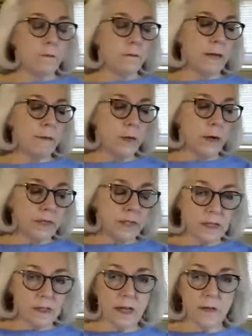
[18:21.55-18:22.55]
Maybe you have a
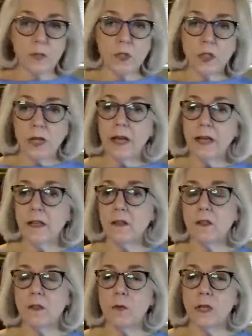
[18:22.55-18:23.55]
disabled
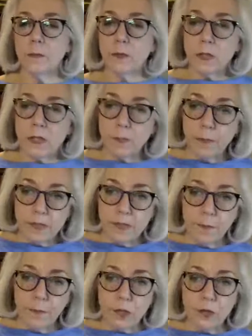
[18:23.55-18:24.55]
child. You want to do a
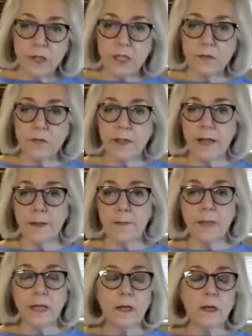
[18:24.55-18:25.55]
separate trust for
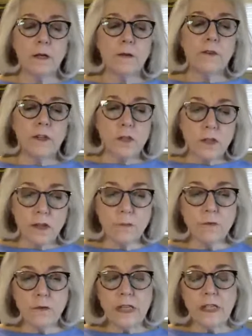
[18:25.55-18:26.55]
them. For there's
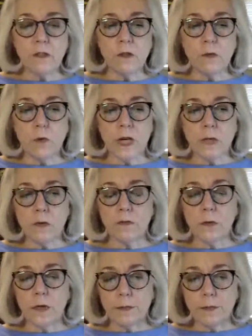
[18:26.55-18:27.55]
some reason you want to
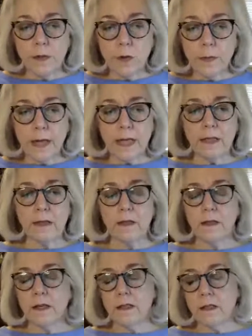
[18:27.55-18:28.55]
avoid probate.
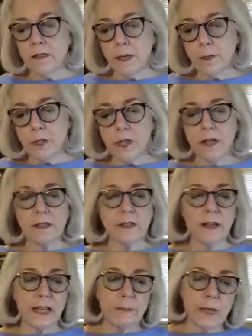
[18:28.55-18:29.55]
A disabled child is
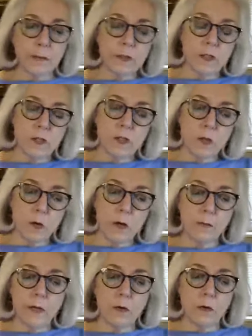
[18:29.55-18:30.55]
not going to be able to show
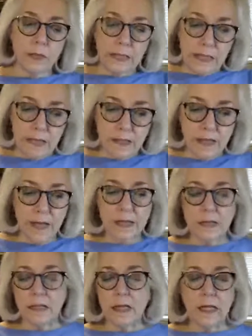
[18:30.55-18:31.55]
up in court and consent.